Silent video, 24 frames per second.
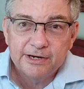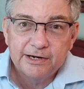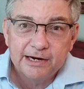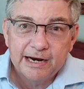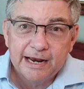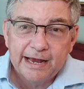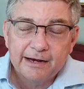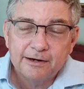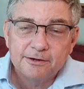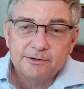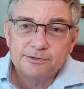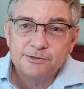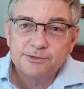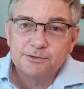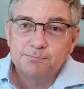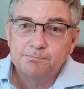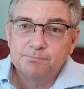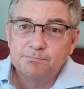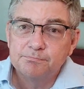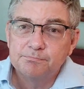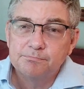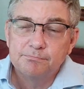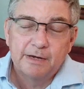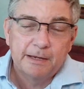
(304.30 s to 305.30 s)
their
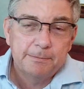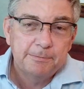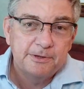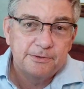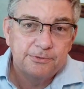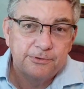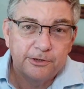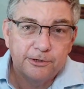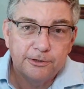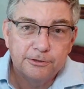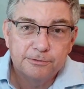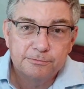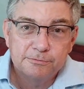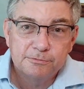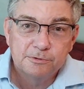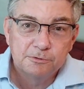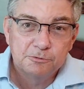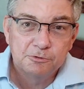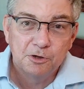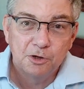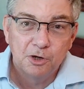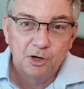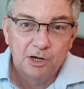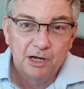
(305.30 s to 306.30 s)
house. Maybe they're
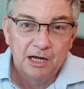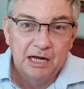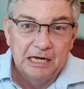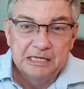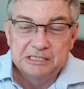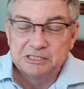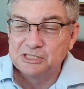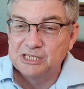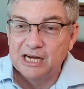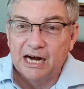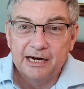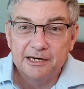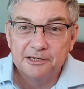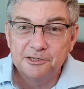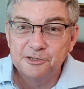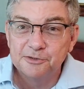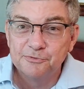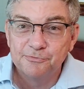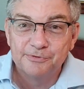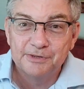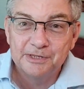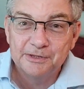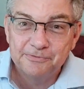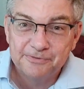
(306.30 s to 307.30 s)
tired
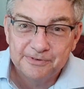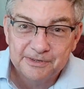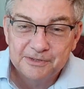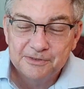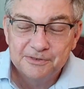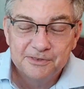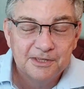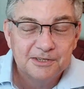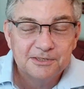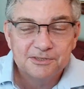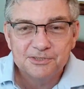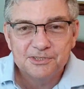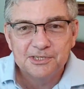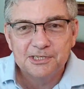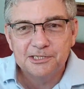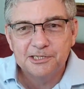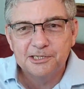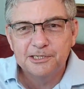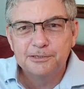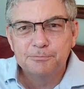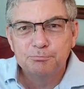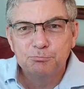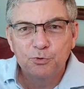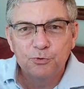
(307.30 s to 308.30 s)
of living in this
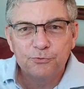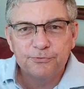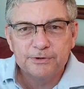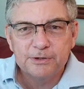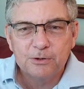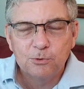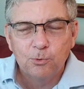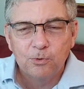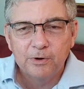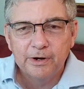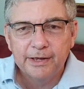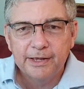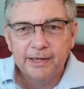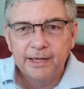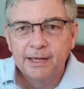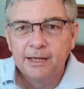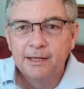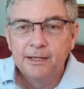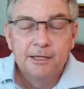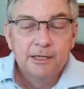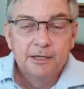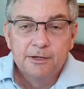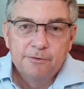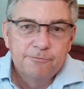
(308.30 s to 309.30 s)
area and moving away.
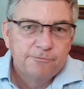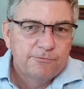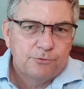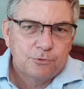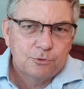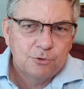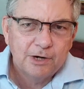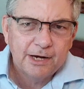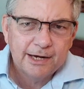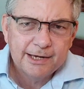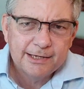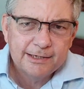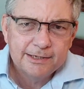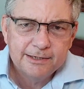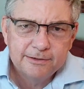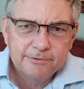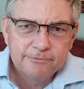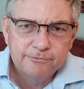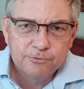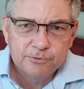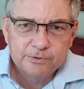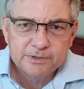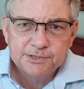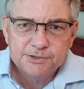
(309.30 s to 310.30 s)
Variety
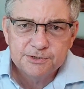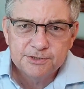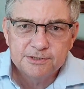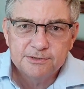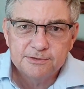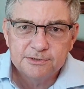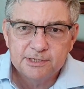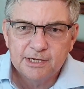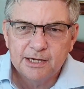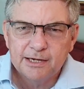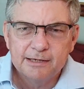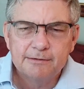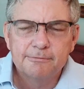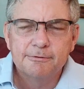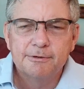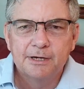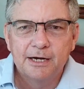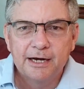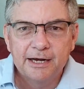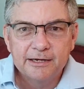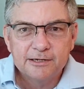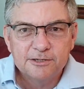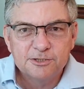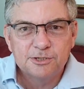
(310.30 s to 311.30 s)
of reasons. I
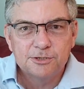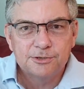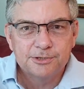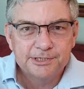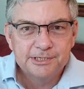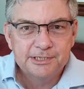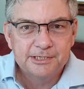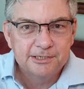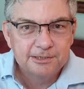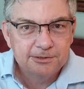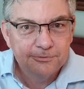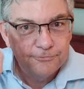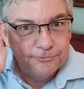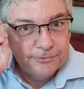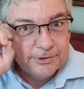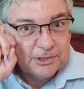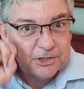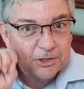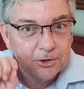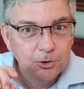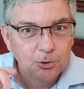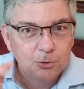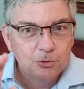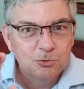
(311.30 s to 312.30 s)
actually did a
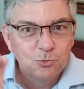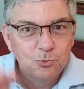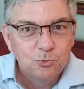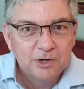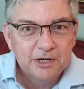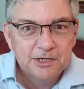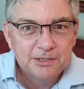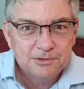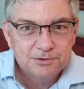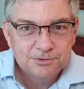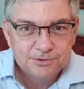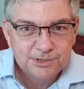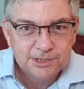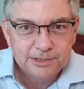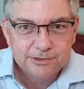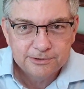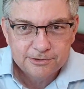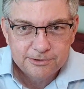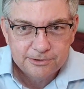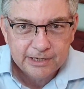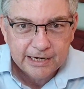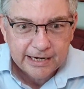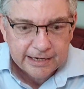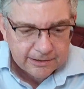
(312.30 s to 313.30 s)
video on why you
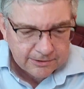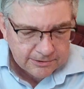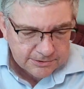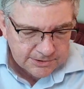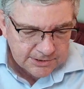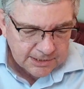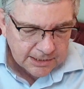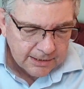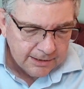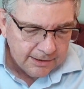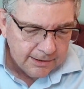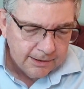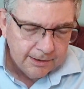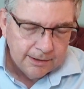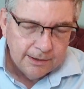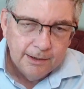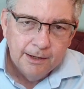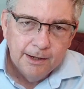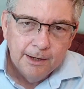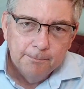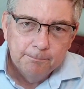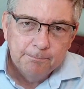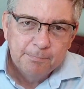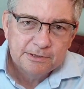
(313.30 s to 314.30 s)
sell your house.
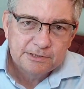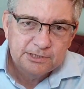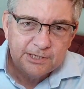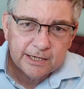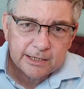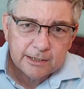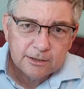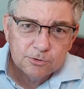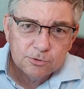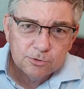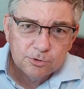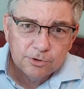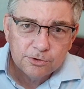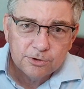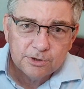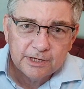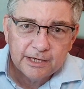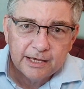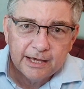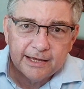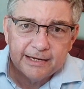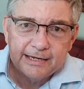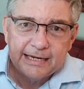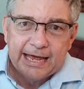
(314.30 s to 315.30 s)
But take a
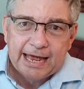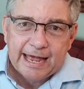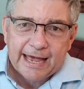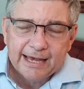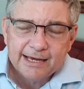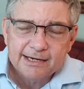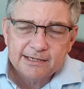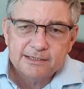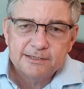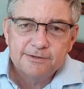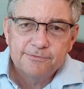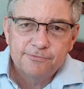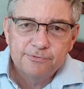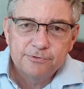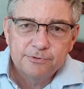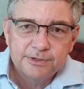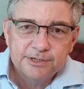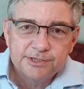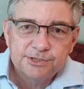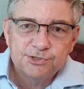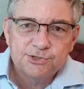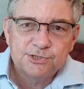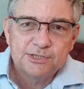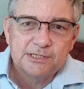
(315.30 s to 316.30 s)
look at active
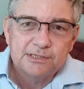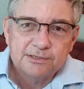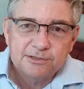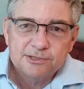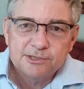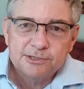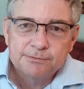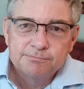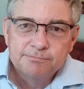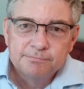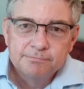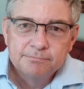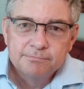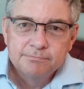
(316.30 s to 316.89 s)
listings.